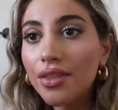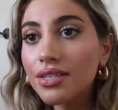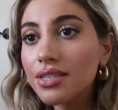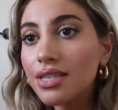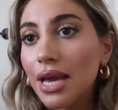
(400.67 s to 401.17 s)

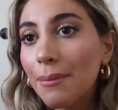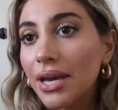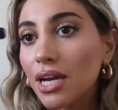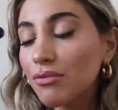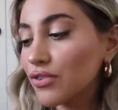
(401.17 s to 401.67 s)
This is the
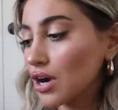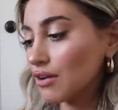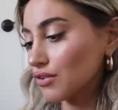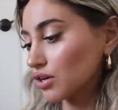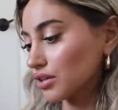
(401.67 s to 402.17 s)
Makeup
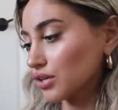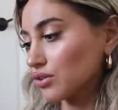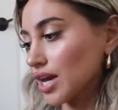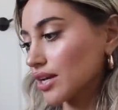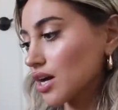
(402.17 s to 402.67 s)
Forever little
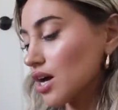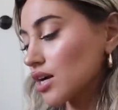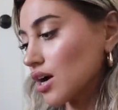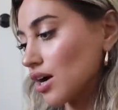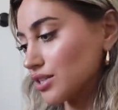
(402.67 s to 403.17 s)
like
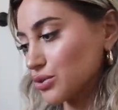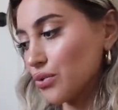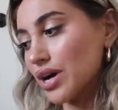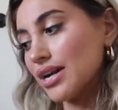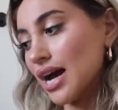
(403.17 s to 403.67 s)

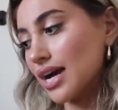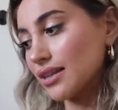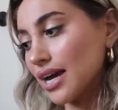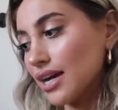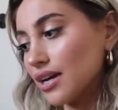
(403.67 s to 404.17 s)
contour and
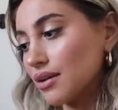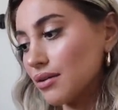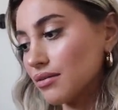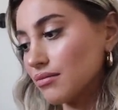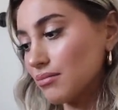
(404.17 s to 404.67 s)
highlight
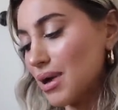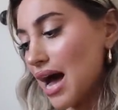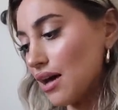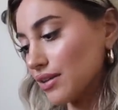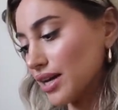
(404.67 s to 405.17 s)

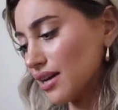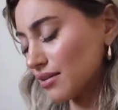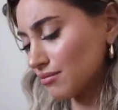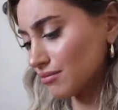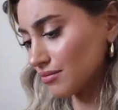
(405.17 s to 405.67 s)
palette.
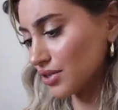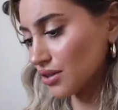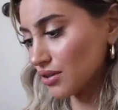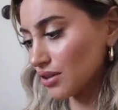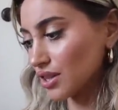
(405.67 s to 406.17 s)

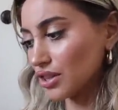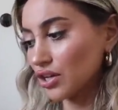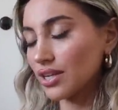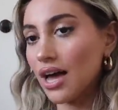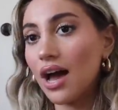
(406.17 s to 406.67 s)

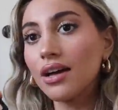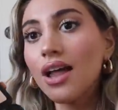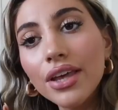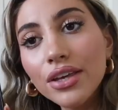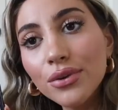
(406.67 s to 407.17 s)
Look at that.
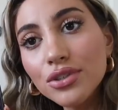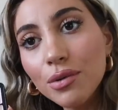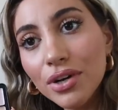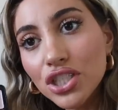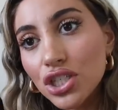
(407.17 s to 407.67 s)
Thank you so
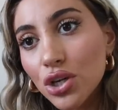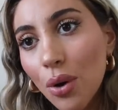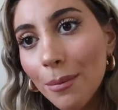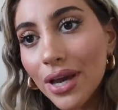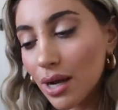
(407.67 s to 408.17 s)
much
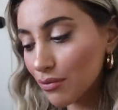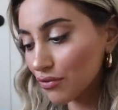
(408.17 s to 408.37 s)
to Makeup